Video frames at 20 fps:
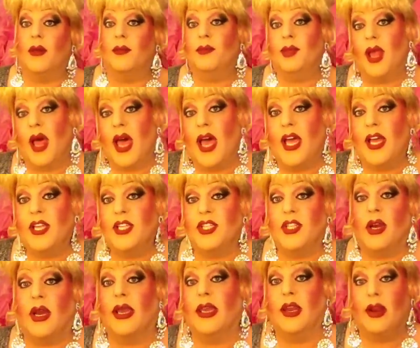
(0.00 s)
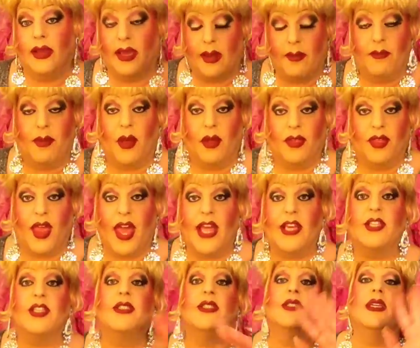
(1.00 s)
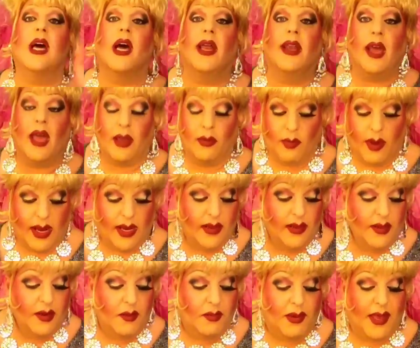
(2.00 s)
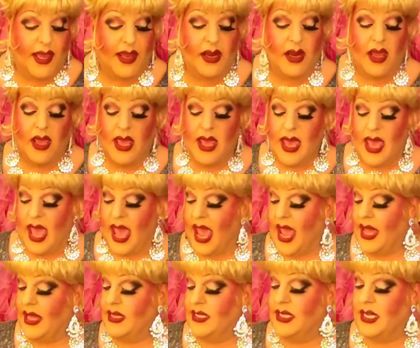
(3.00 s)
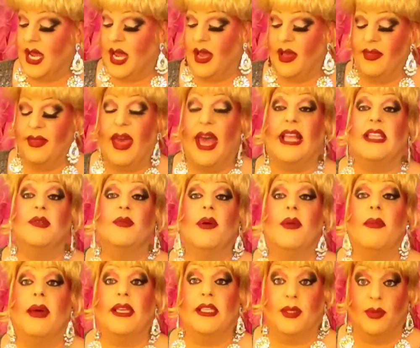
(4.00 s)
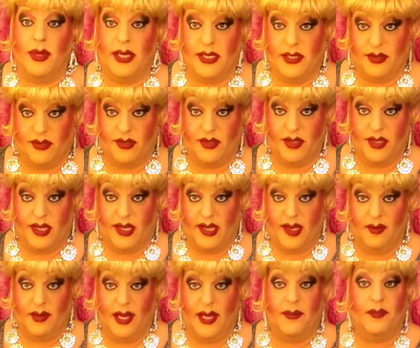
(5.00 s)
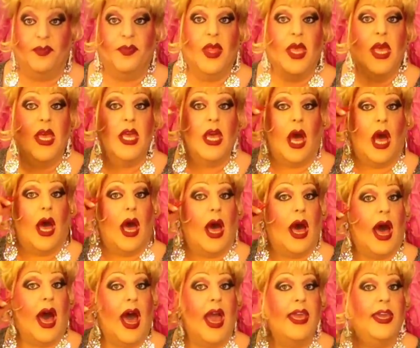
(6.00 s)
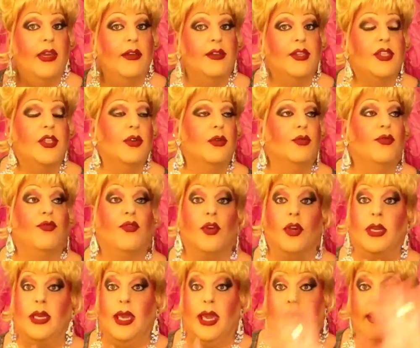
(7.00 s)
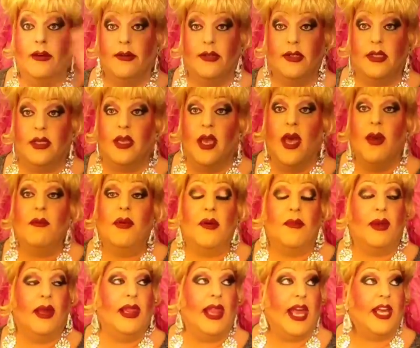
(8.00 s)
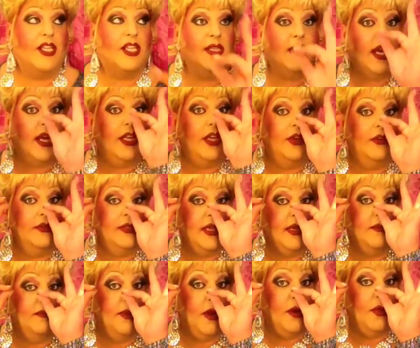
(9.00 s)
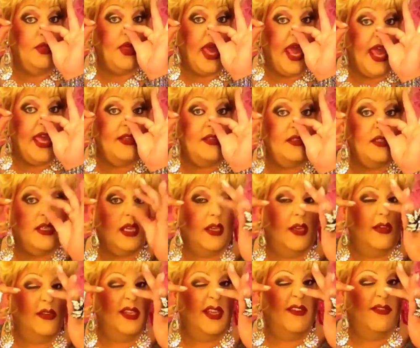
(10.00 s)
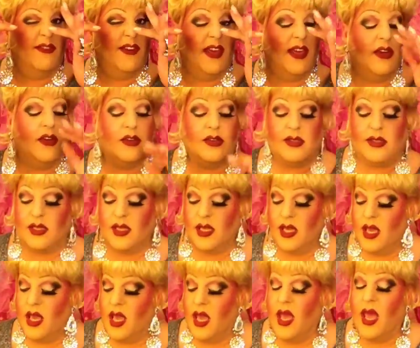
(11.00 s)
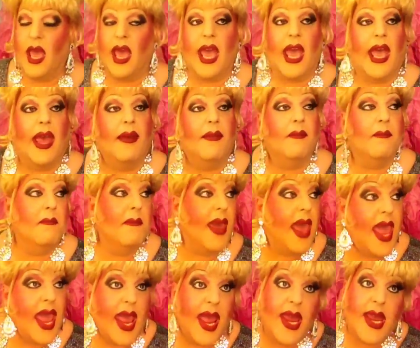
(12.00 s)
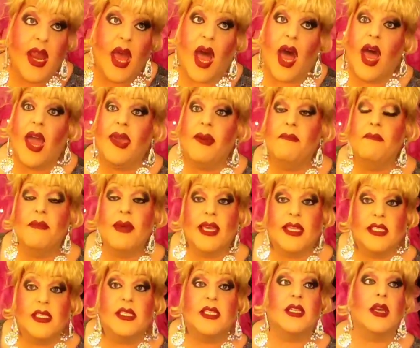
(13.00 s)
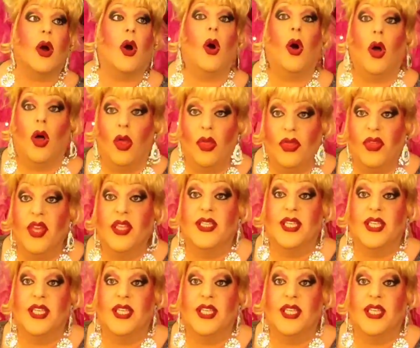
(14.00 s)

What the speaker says: blush, or I get both lashes done, I wait a little bit, and that's when my tweezers are going to come in. I used to, for years, put my lashes on using both hands and using fingers, and man, I missed all the